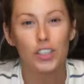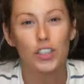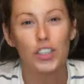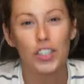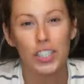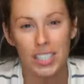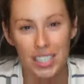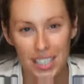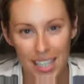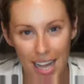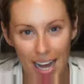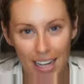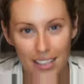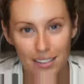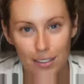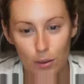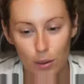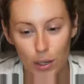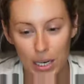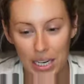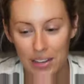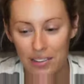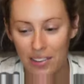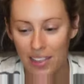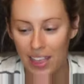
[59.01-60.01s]
Just that
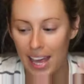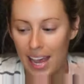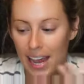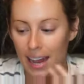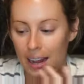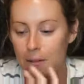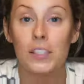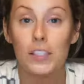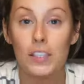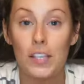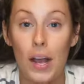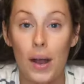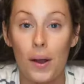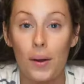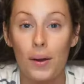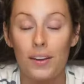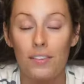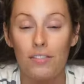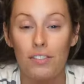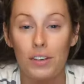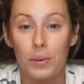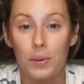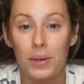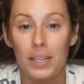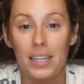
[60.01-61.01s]
sort of thing. So
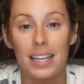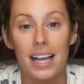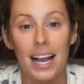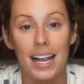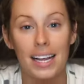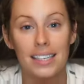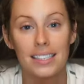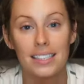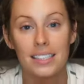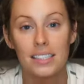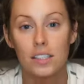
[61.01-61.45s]
if you would like